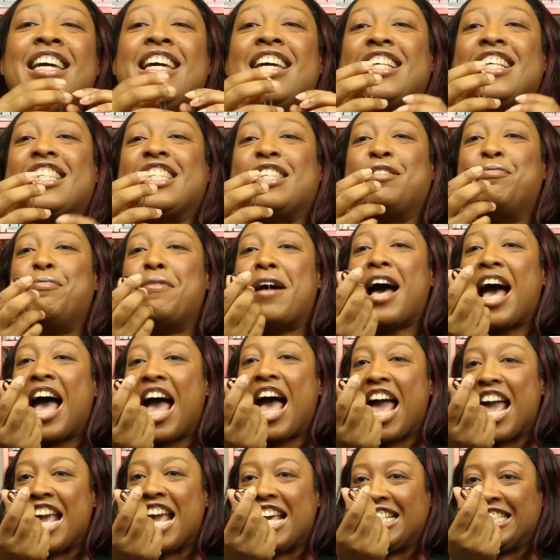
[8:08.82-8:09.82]
It's
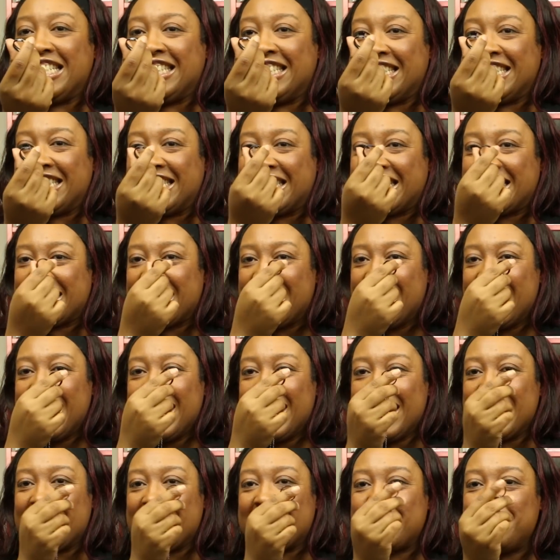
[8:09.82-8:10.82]
mine.
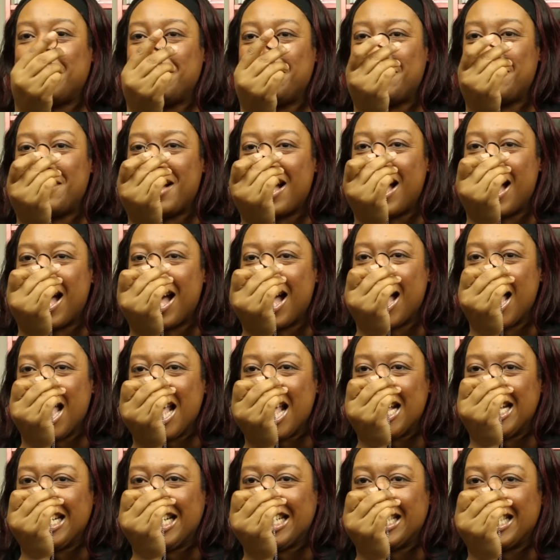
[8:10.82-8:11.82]
It's
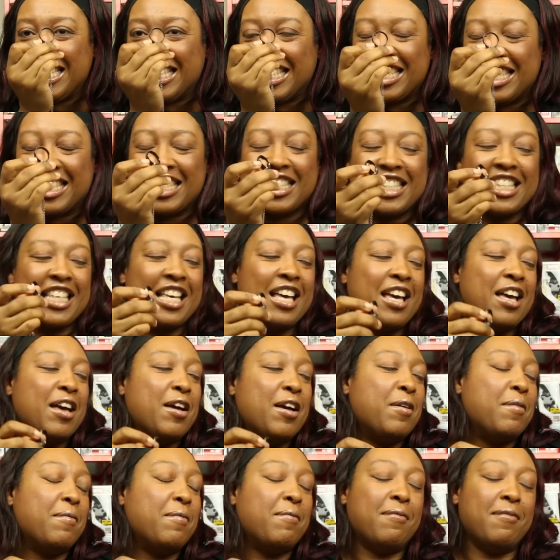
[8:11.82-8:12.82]
mine.
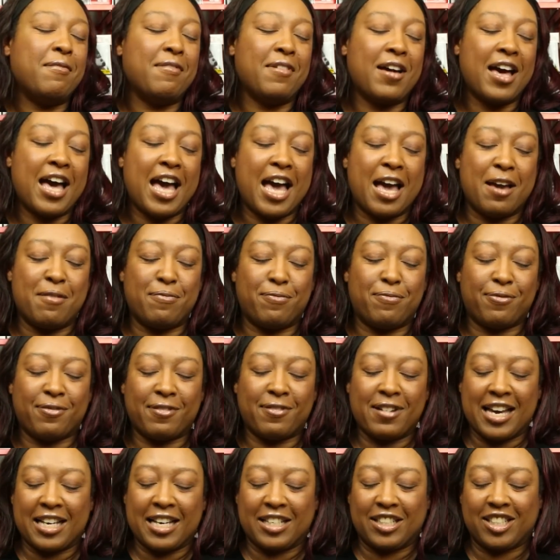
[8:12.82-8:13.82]
My
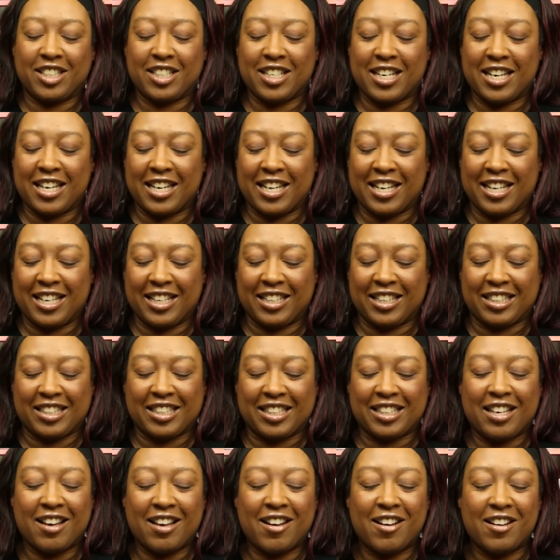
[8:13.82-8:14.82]

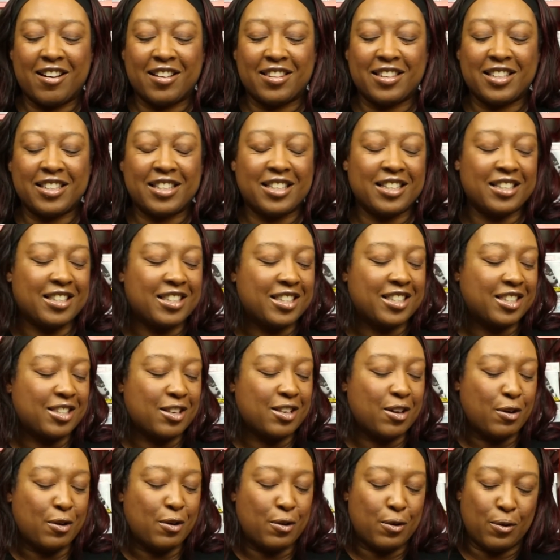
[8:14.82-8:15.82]
precious. Oh, this is
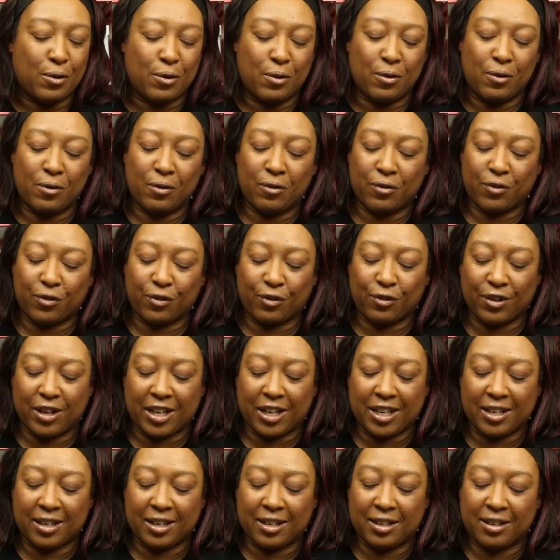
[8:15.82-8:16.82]
so
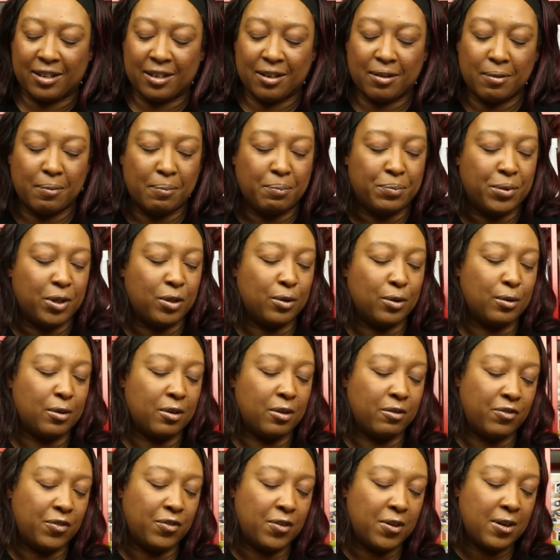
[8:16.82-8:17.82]
freaking
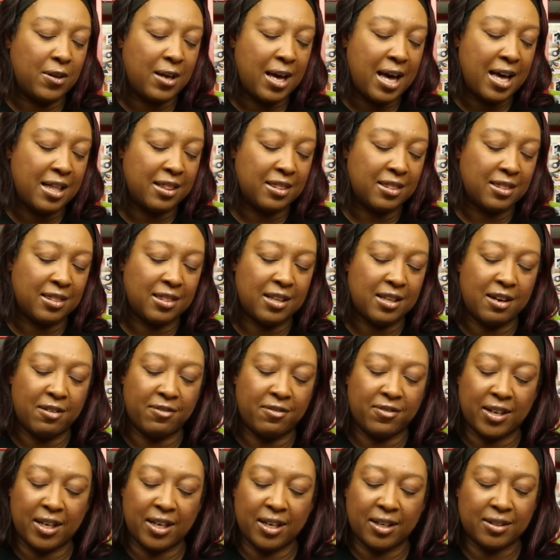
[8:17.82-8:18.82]
beautiful. I
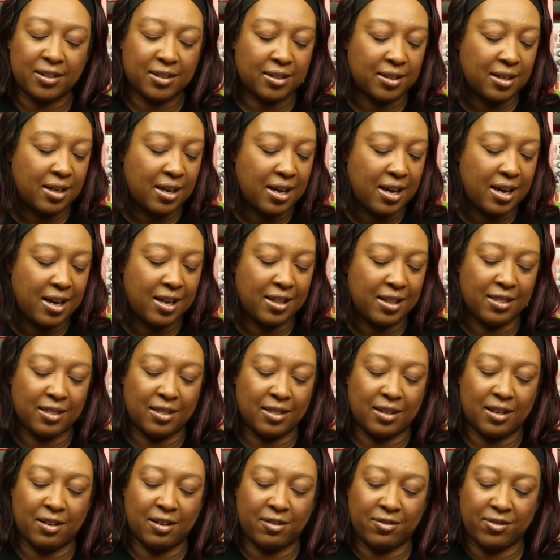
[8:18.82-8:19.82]
love it. I
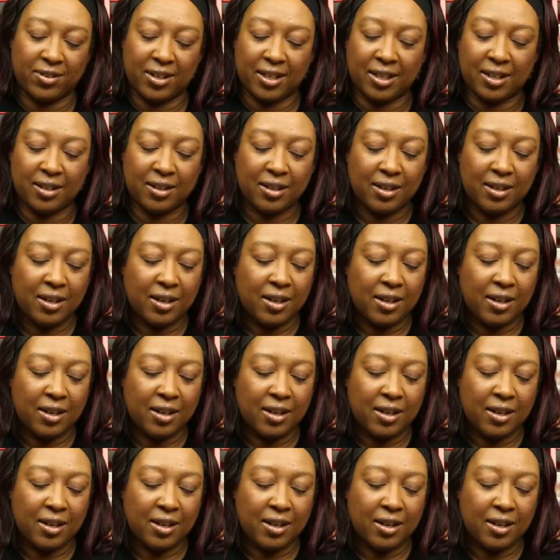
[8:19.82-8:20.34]
love it.